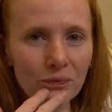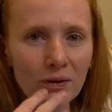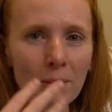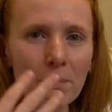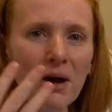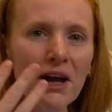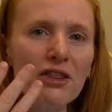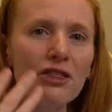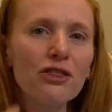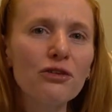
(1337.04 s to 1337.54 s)

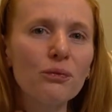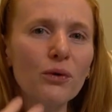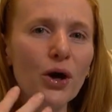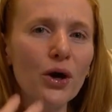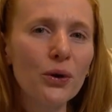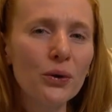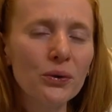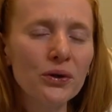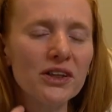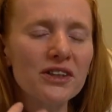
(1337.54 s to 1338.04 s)
My
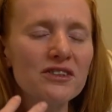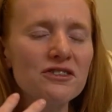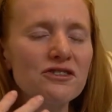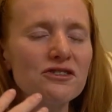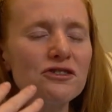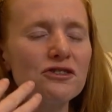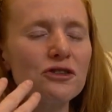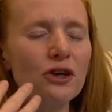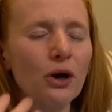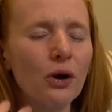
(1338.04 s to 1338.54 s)
throat is
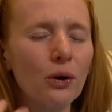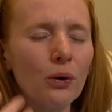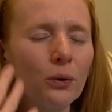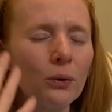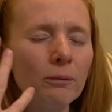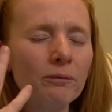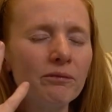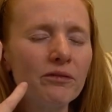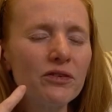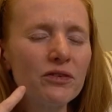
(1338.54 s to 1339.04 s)

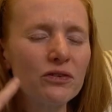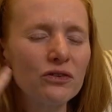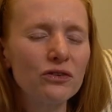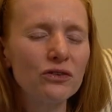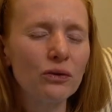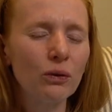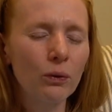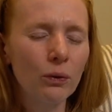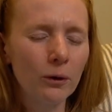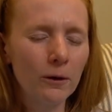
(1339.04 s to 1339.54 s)
so
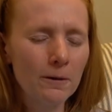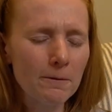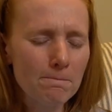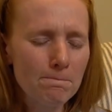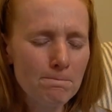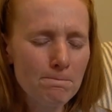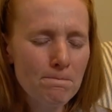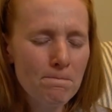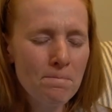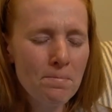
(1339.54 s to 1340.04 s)
sore.
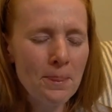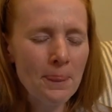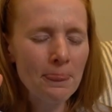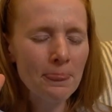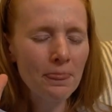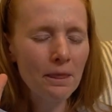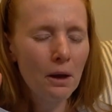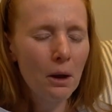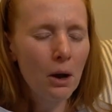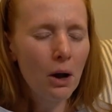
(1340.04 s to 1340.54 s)

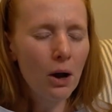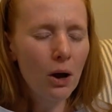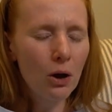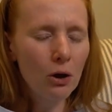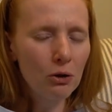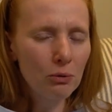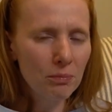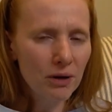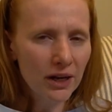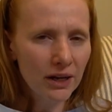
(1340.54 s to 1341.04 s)

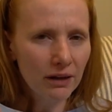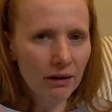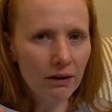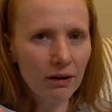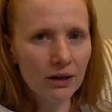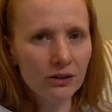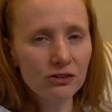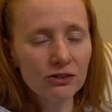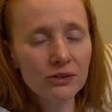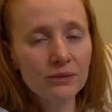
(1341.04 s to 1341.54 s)
Oh my
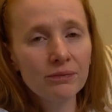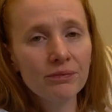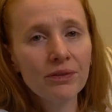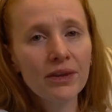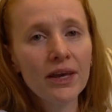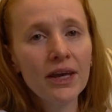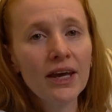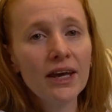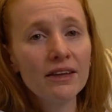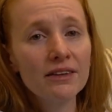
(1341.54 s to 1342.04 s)
gosh.
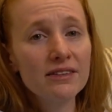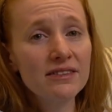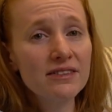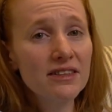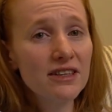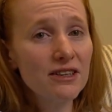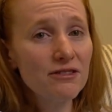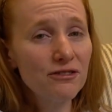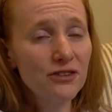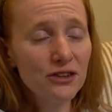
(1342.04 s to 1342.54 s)
The
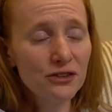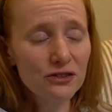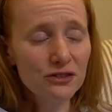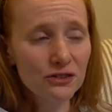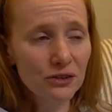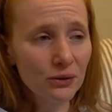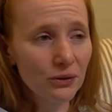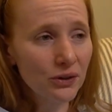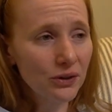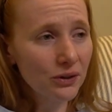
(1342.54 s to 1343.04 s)
tea feels
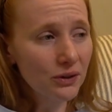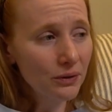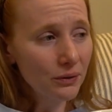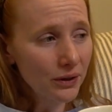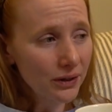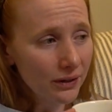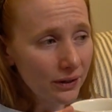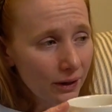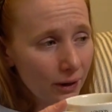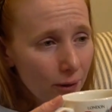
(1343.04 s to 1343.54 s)
so good
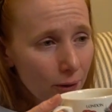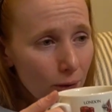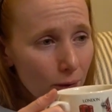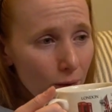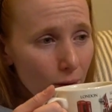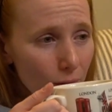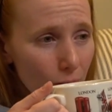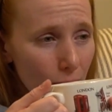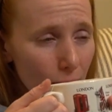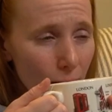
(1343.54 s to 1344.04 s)
going down.
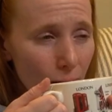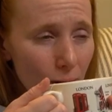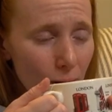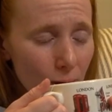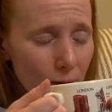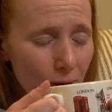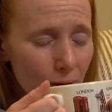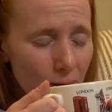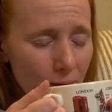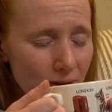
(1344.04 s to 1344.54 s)
Oh,
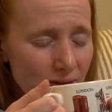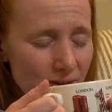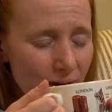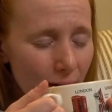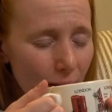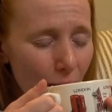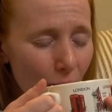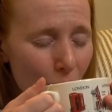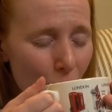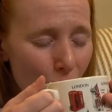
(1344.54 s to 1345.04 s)
hold on one
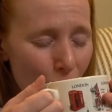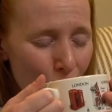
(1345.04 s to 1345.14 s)
second.